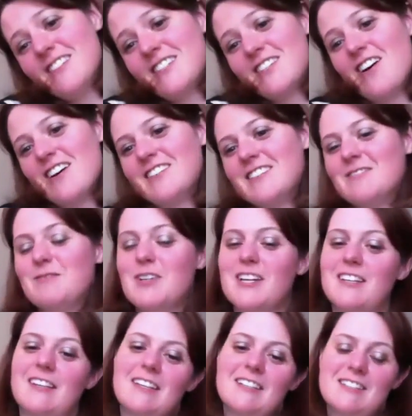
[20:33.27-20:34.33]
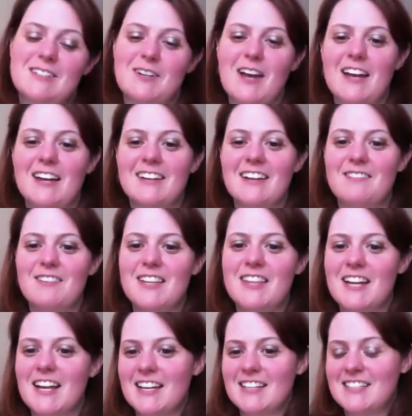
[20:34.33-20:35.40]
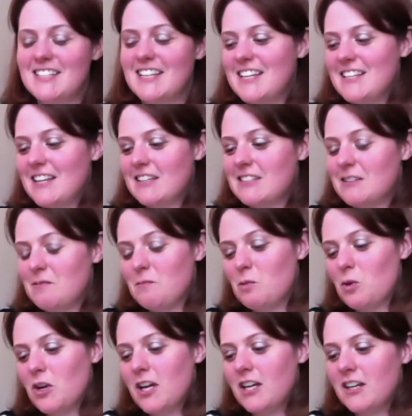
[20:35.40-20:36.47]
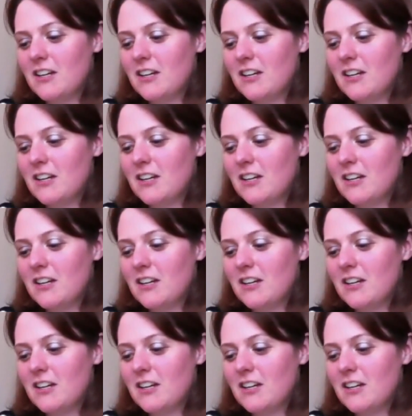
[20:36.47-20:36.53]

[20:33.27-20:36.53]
it's gone, but that's okay. Everything has to end at some point.